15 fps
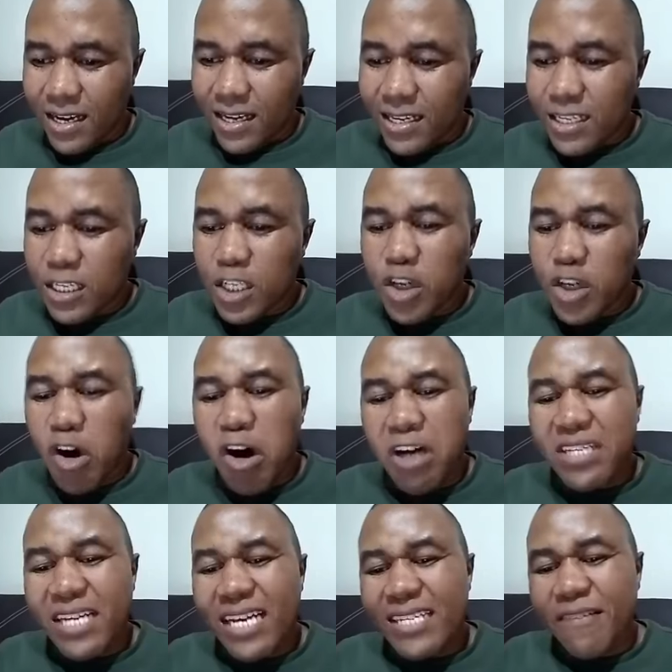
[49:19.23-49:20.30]
is
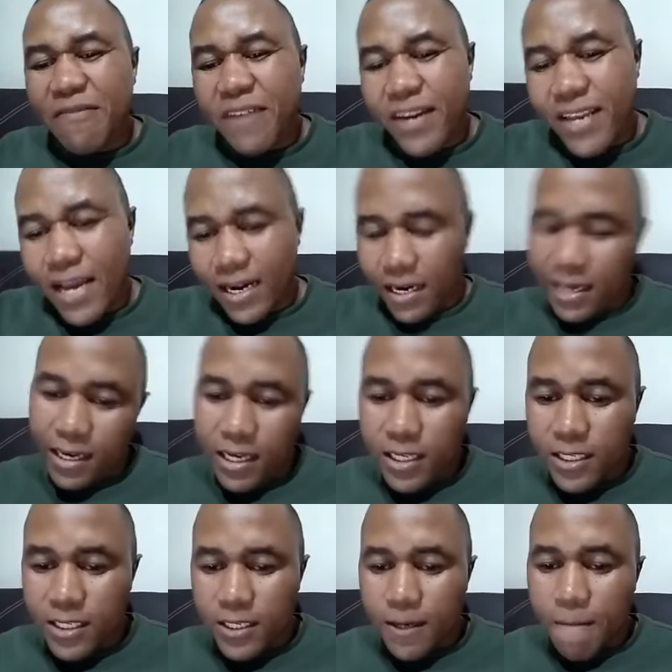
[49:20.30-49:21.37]
taught at a very young
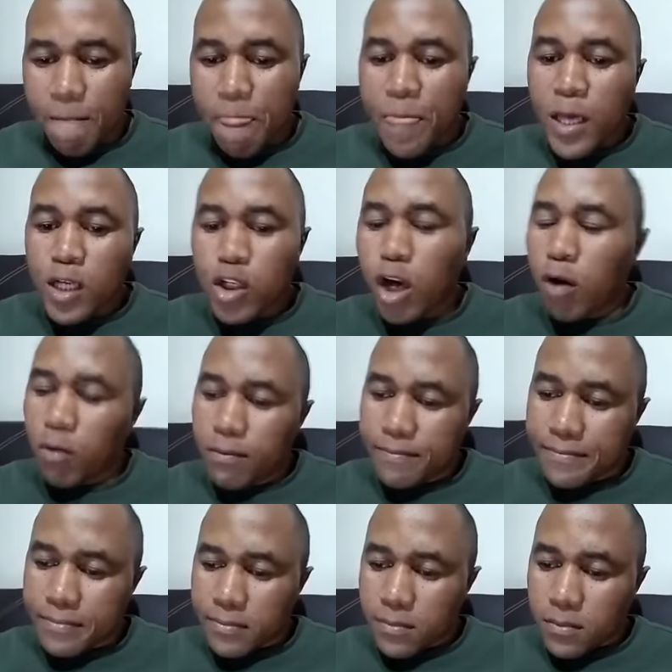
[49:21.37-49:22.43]
age. So
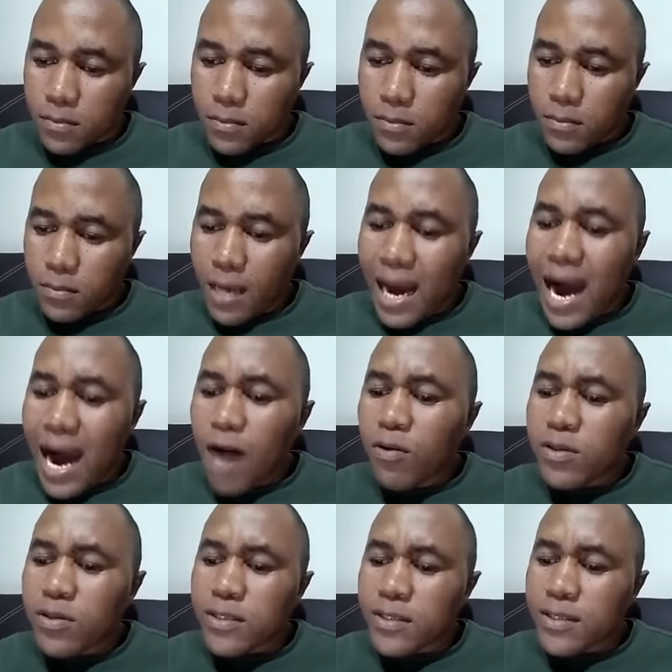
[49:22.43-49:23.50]
I
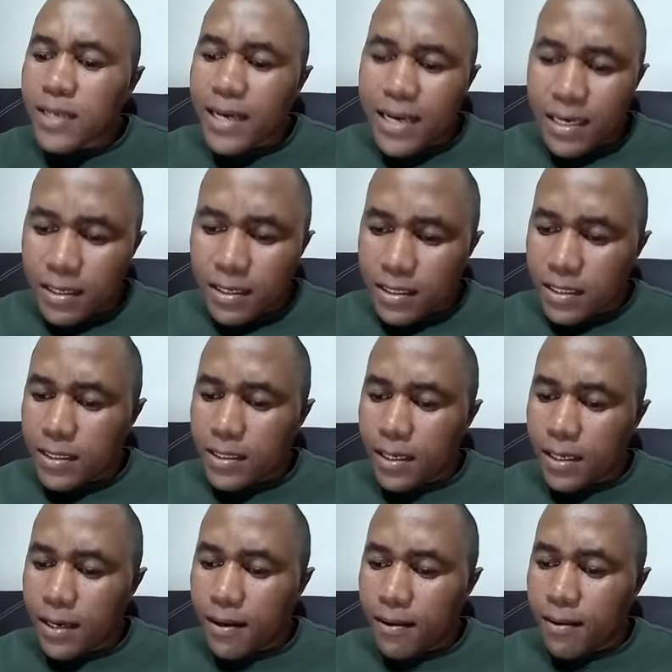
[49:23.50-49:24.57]
would say is uh,